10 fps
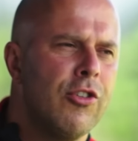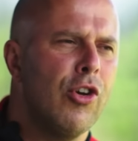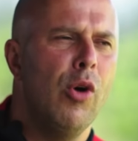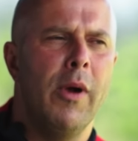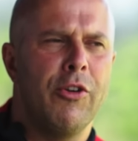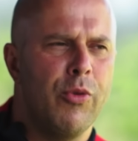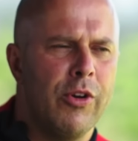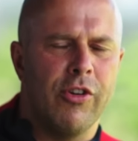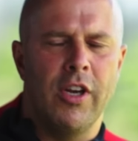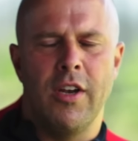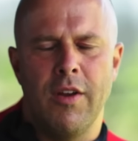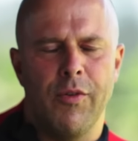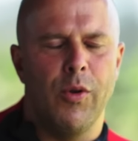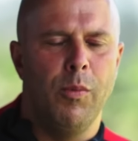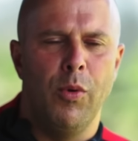so much risk in a
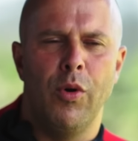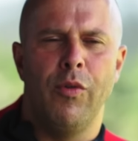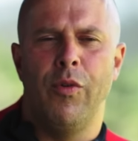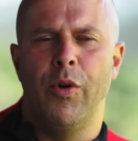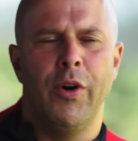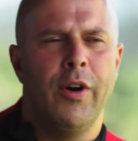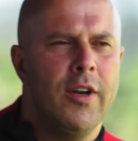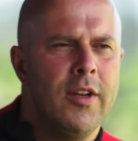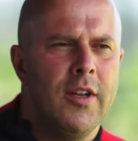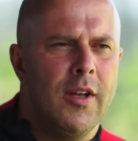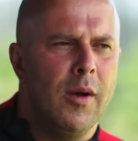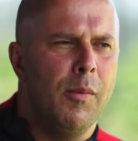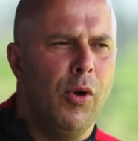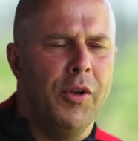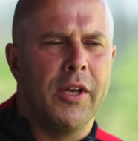difficult ball for a
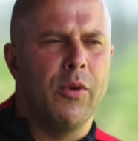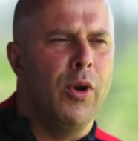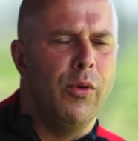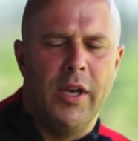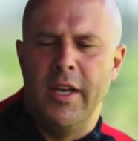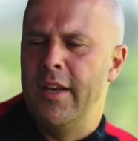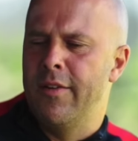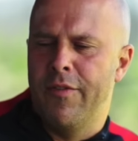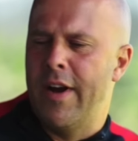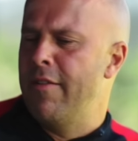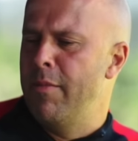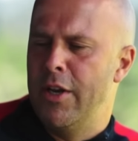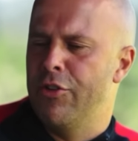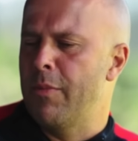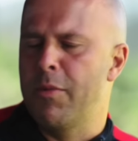ball that can only lead 5
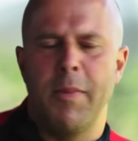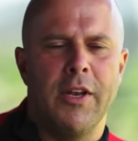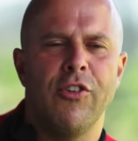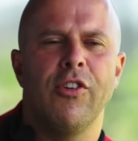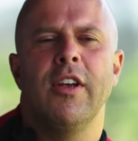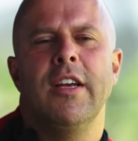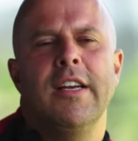meters up the pitch.